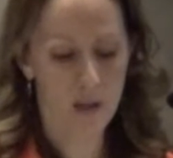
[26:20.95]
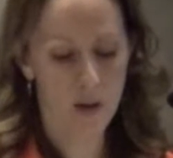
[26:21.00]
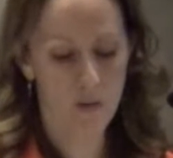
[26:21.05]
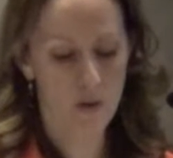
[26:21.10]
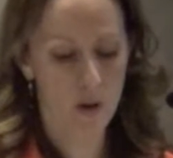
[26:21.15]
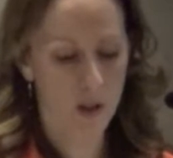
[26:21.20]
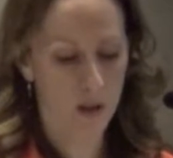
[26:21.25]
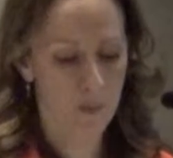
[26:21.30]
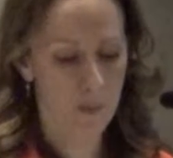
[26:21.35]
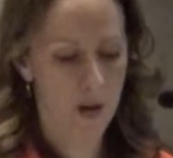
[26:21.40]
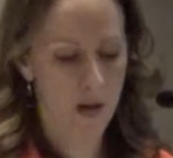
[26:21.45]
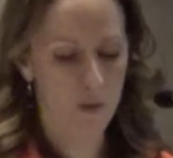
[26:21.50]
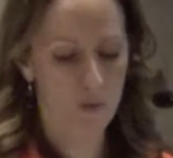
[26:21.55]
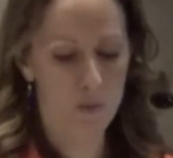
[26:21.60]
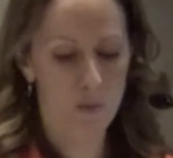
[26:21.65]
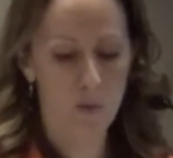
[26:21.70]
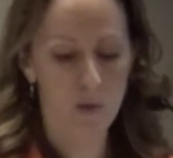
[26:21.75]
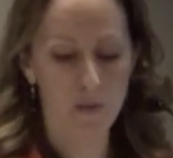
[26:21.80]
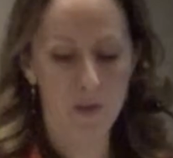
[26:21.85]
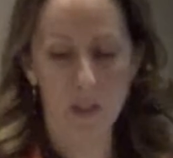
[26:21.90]
I recommend
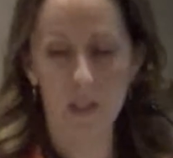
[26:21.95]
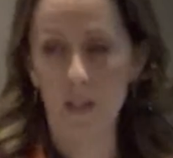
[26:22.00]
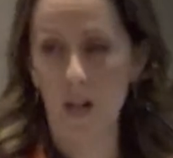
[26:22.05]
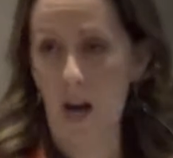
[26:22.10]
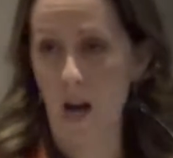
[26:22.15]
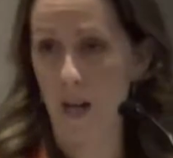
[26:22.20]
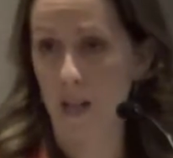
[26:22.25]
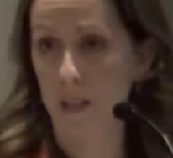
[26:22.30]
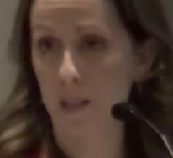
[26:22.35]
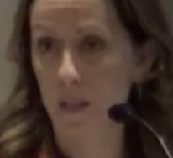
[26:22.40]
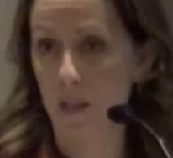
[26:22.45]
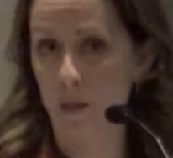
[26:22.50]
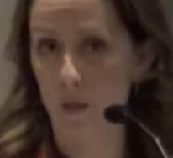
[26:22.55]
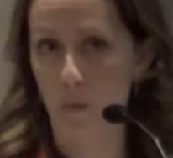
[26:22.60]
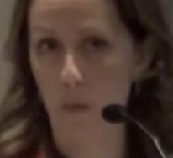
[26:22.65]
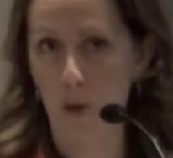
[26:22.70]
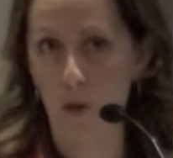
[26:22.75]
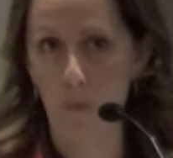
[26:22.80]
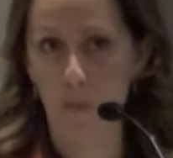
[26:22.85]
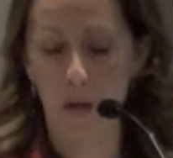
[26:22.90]
removing dyes as a
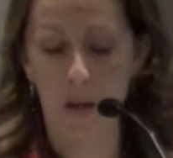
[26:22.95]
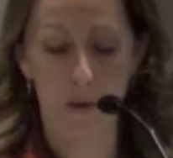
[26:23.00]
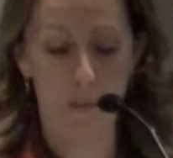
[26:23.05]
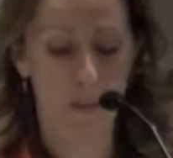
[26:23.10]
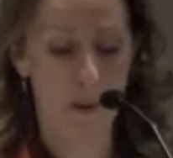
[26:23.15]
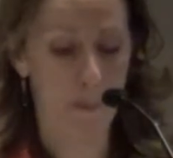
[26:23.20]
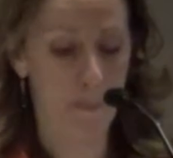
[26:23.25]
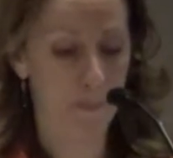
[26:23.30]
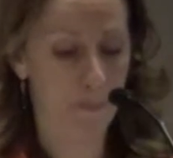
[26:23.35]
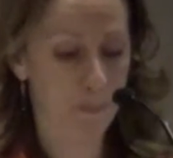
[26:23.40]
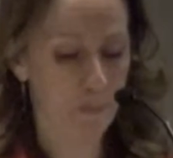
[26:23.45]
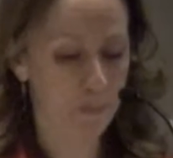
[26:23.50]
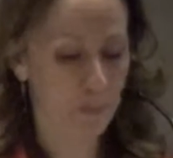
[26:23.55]
bare minimum.